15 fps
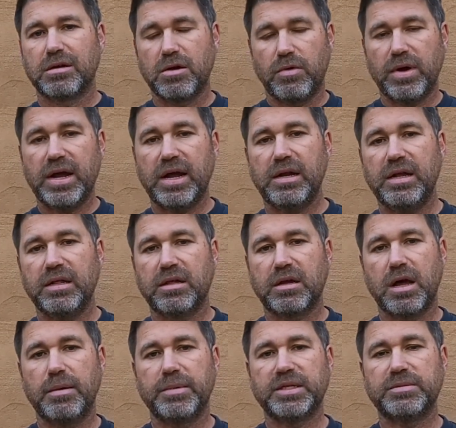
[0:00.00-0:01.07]
go ahead and hit the
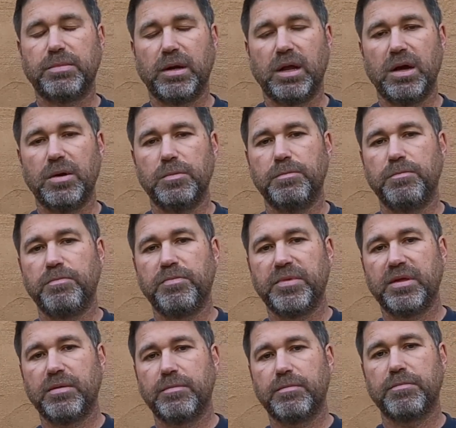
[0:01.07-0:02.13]
comments below.
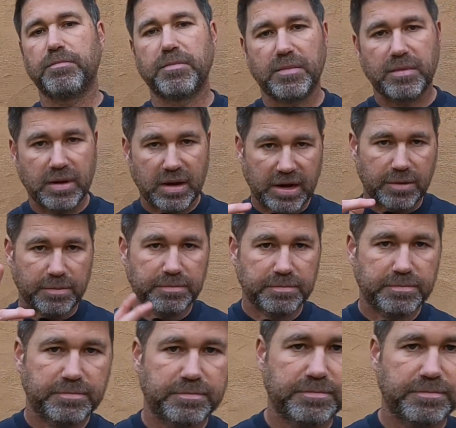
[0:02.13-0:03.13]
Later.